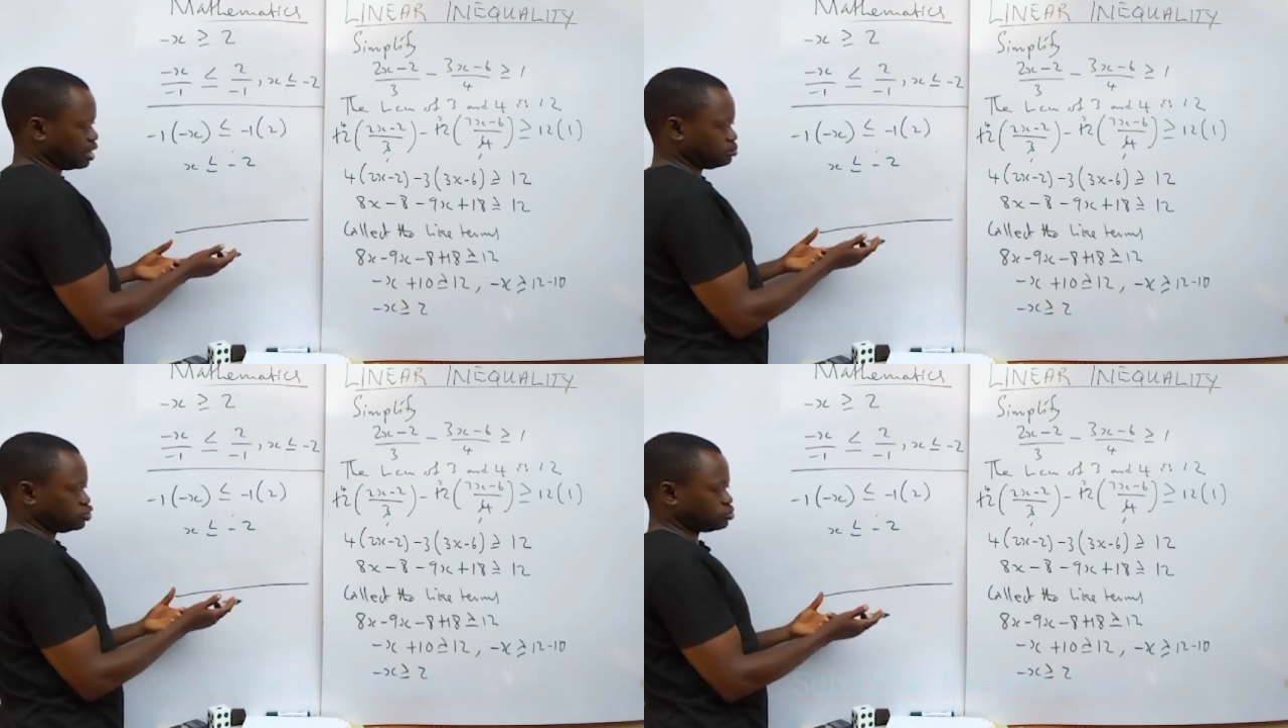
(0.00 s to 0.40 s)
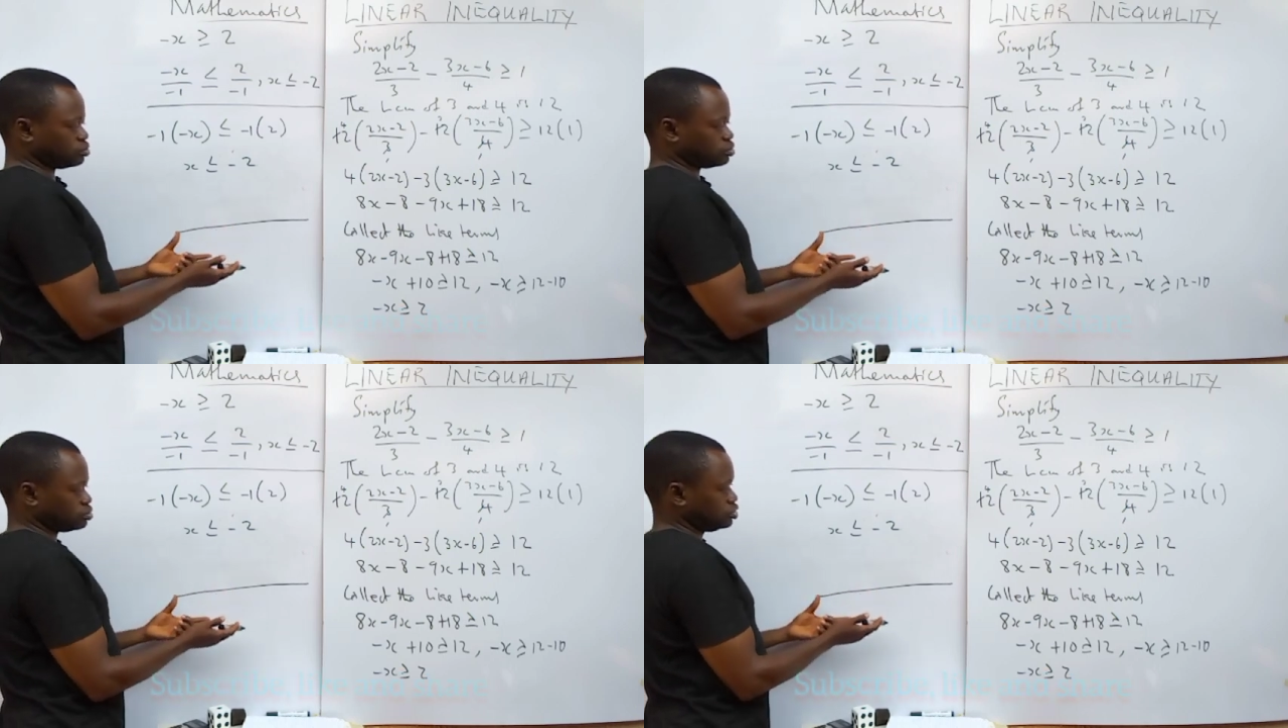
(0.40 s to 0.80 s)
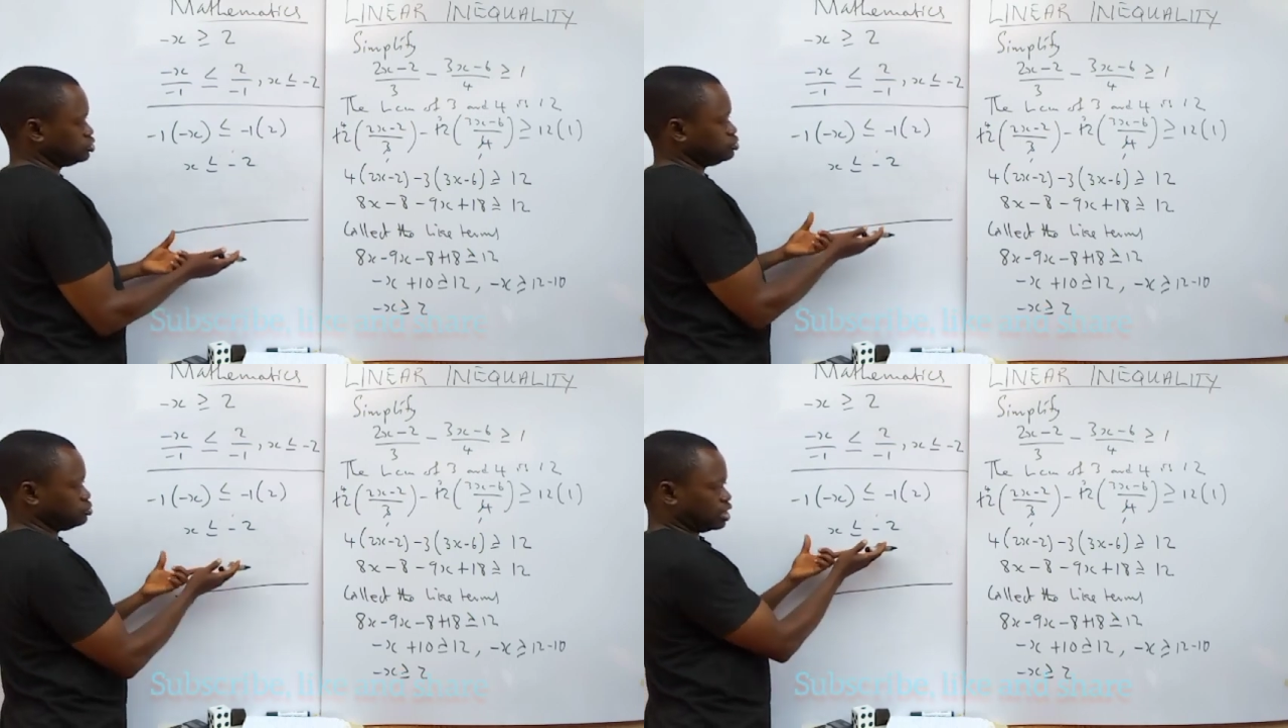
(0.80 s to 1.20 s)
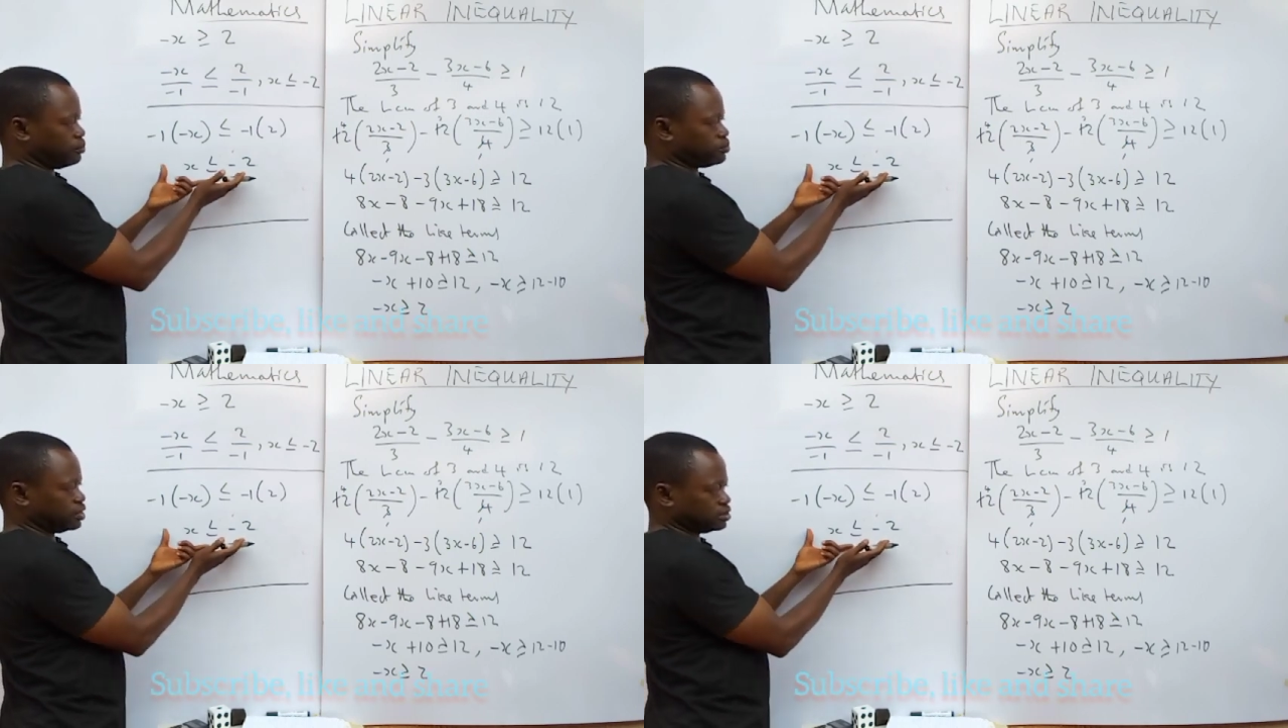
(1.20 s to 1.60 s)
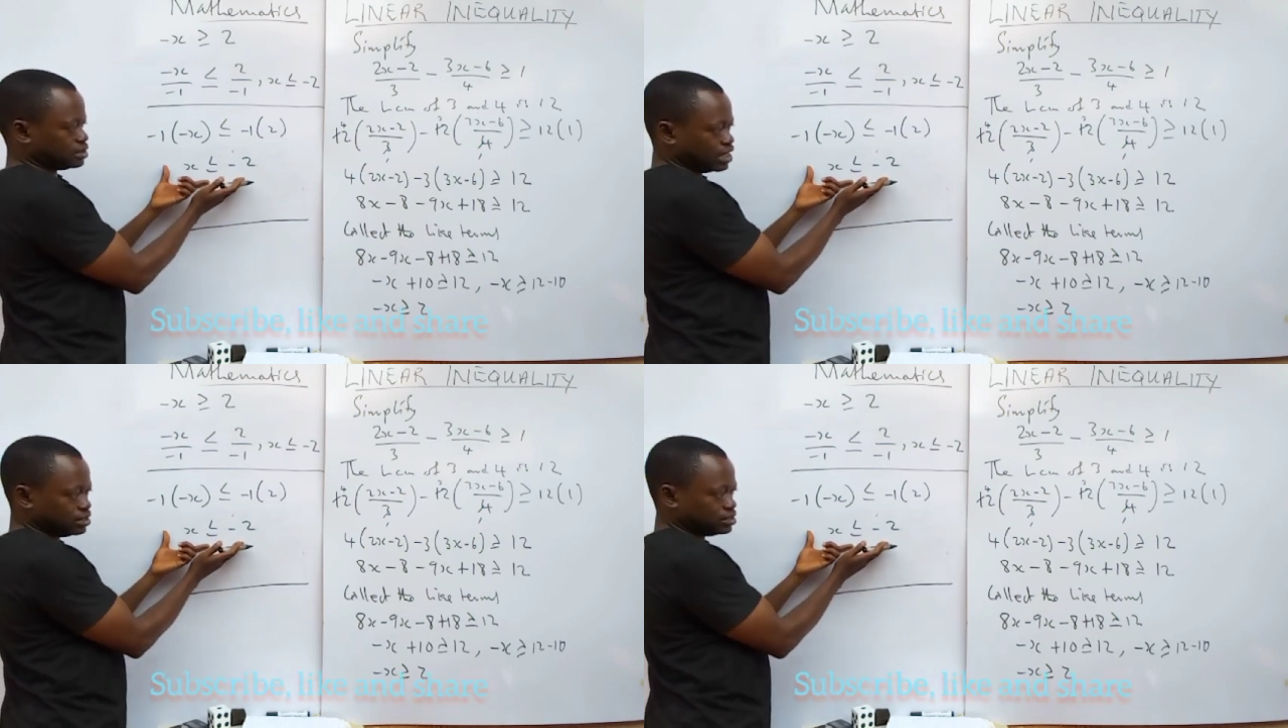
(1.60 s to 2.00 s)
I'm sure you can
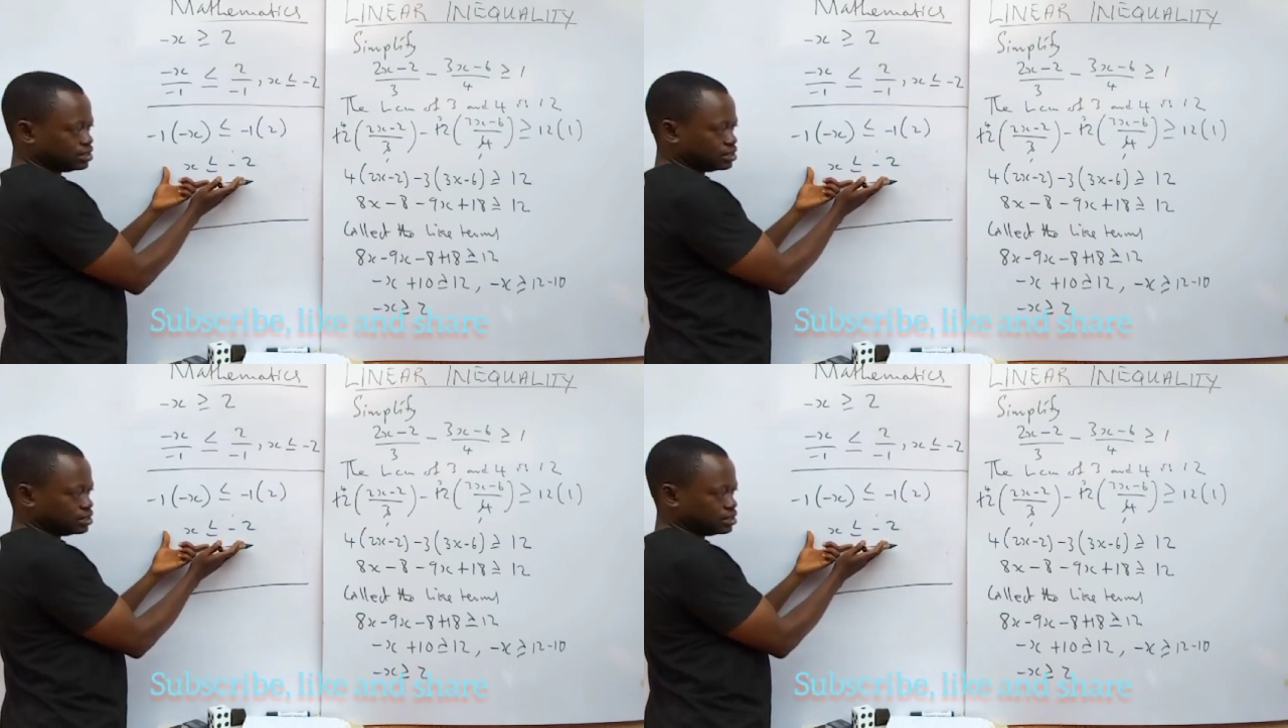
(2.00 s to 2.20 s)
present